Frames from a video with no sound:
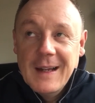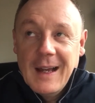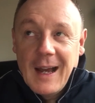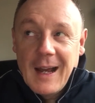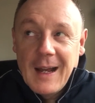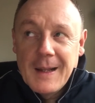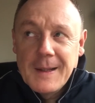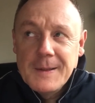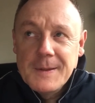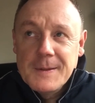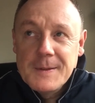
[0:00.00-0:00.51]

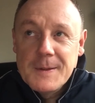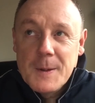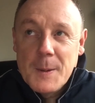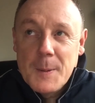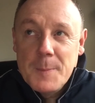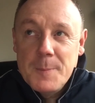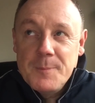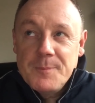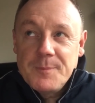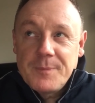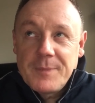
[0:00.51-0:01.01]
And
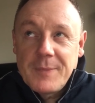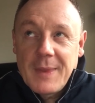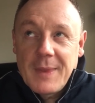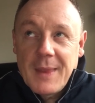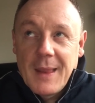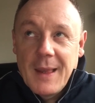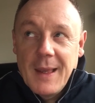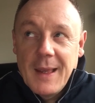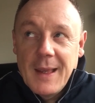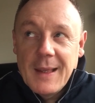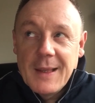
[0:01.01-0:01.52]

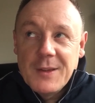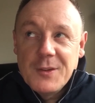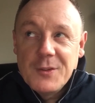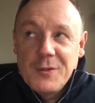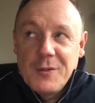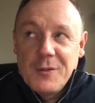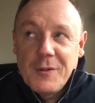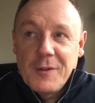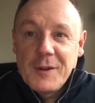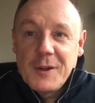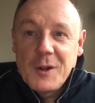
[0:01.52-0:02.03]
it is
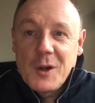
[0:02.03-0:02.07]
very